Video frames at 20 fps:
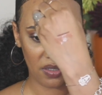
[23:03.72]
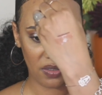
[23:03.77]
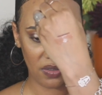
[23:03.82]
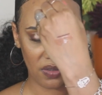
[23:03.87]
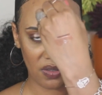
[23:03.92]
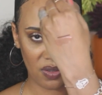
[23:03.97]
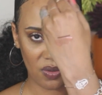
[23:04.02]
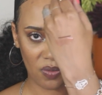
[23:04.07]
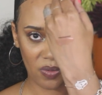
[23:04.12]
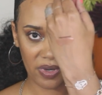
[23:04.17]

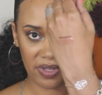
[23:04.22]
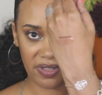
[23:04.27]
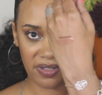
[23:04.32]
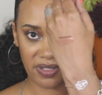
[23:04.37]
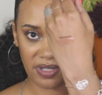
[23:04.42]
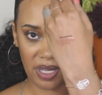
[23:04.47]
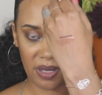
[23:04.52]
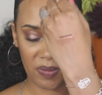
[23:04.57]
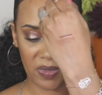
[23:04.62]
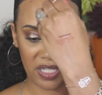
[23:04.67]
You can wear
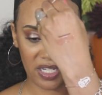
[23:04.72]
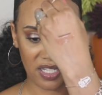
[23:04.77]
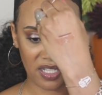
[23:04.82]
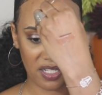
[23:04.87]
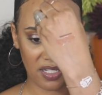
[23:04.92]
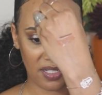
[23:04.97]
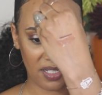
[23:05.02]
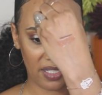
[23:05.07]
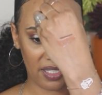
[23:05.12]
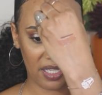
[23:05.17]
this
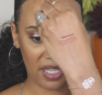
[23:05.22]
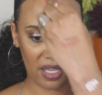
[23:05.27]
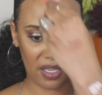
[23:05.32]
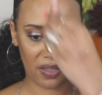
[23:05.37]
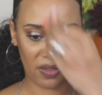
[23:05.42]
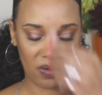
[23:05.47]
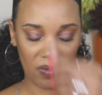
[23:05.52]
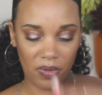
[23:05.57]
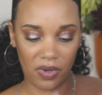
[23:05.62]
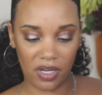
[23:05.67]
combination
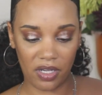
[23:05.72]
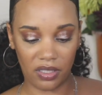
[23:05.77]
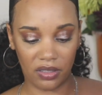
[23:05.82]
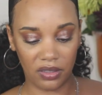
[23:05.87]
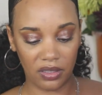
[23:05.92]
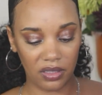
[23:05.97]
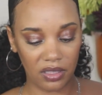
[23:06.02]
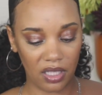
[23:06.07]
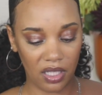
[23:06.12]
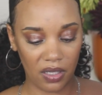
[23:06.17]
together, wear it
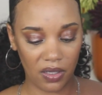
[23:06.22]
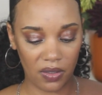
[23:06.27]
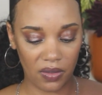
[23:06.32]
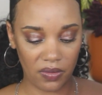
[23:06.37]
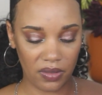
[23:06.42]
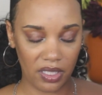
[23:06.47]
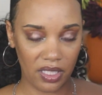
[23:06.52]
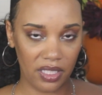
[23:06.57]
alone.